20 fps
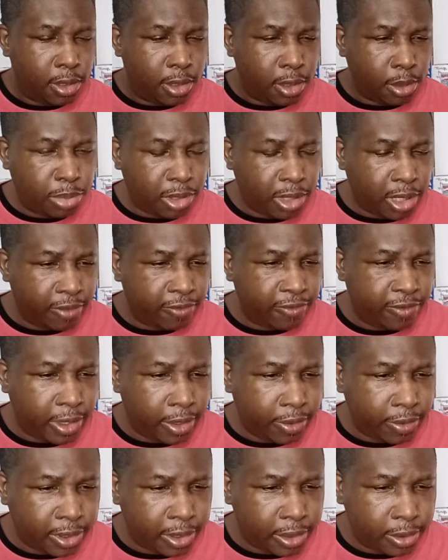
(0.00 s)
the Blood
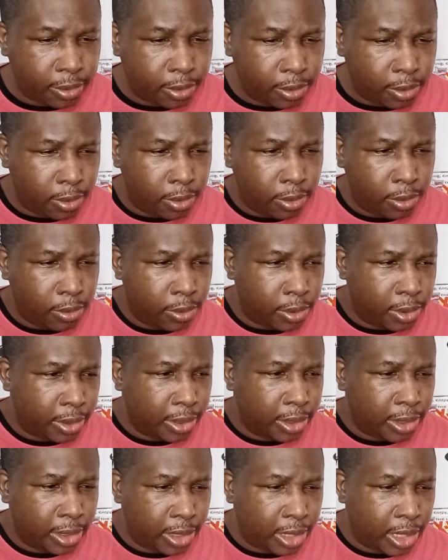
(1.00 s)
variant
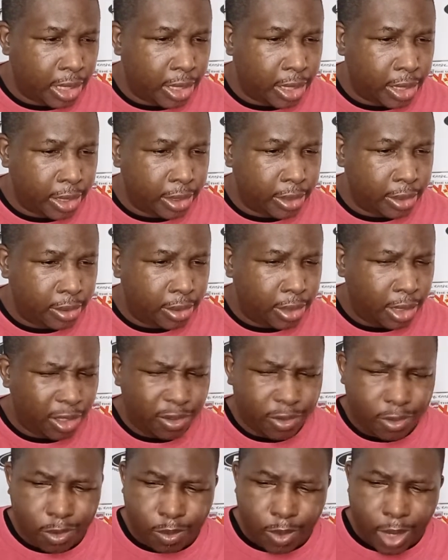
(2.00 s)
online. I
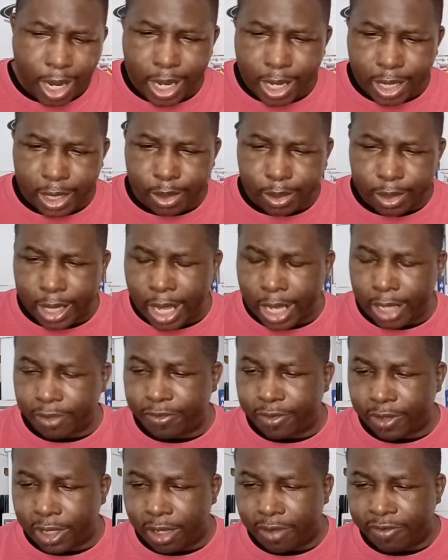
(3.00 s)
don't know why I didn't ask
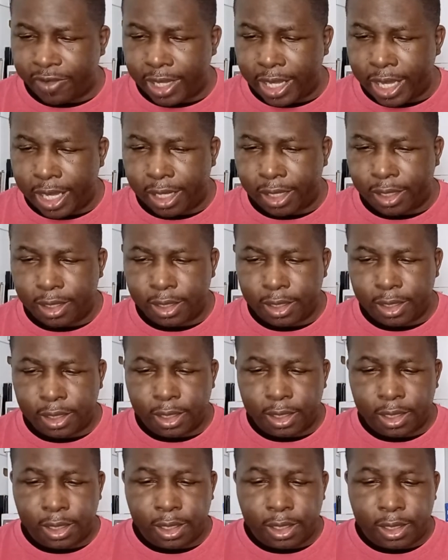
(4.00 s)
for cover A.
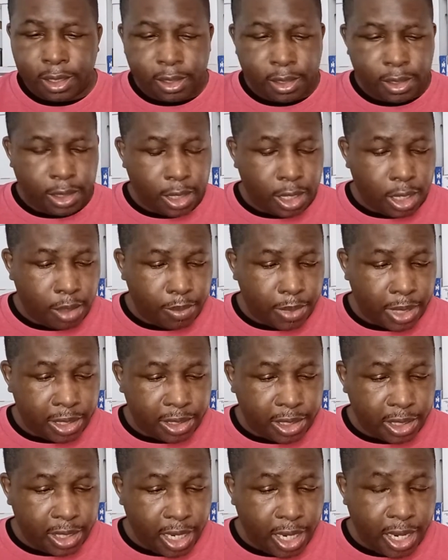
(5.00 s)
I
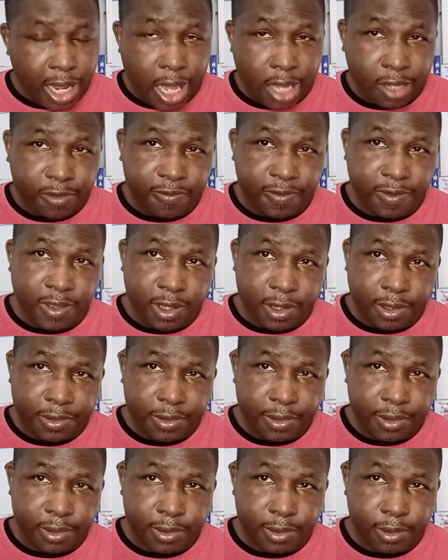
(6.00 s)
did not ask for
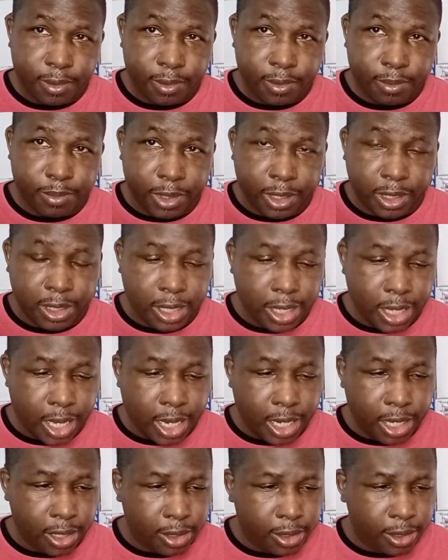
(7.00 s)
this, but he
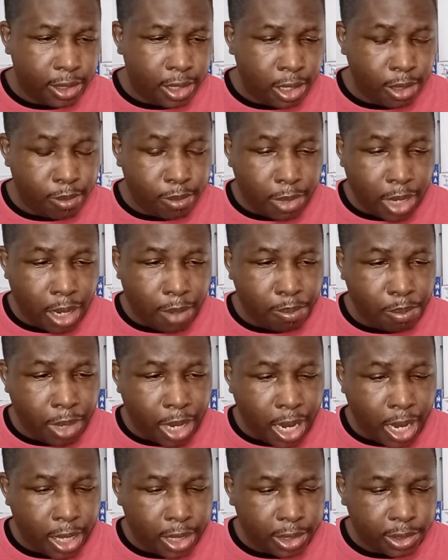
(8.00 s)
had it in my
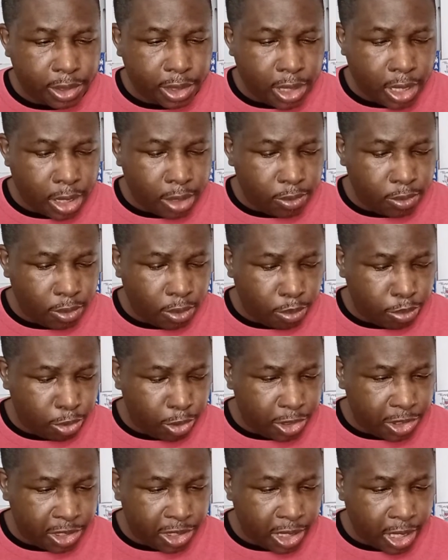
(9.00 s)
box, and I do
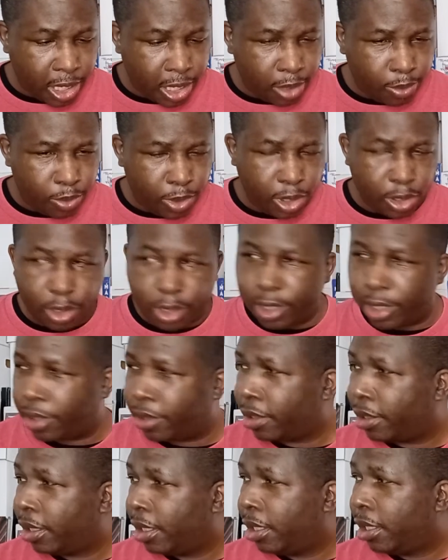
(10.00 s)
appreciate it. We're going to
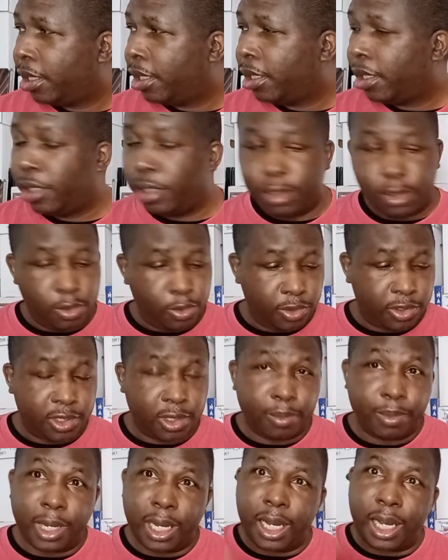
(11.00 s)
do
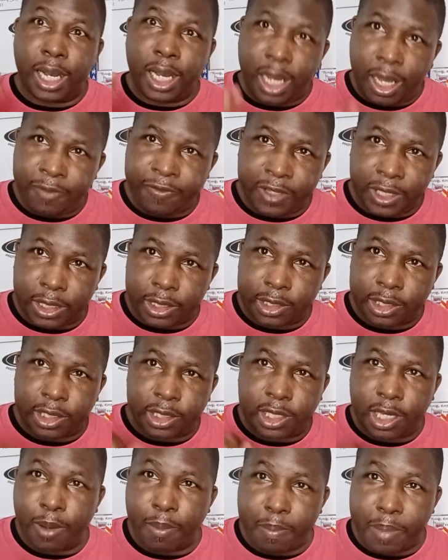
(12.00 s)
some obvious
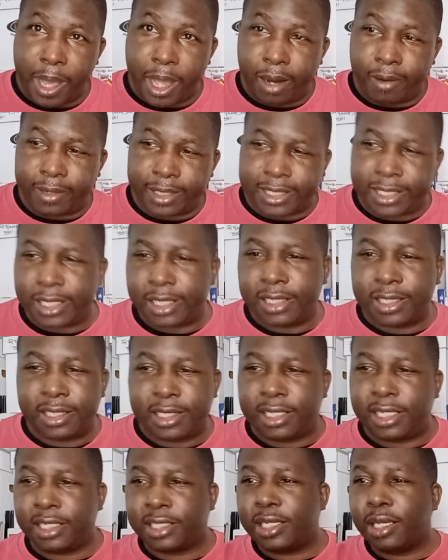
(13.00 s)
comparisons
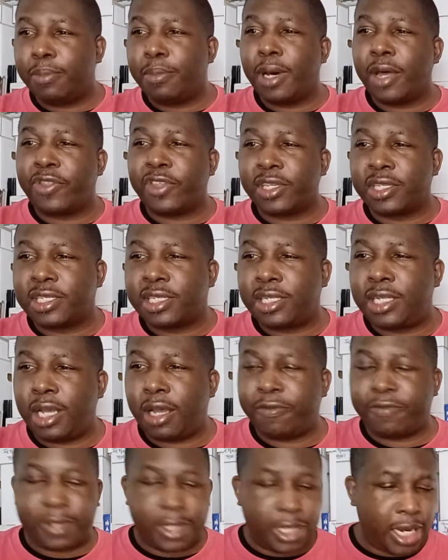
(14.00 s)
to some other
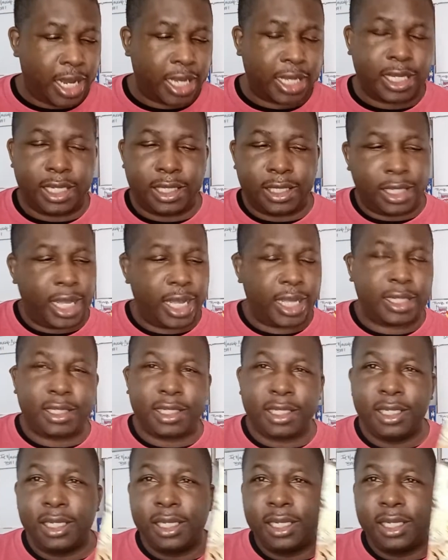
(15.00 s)
stuff that I collect.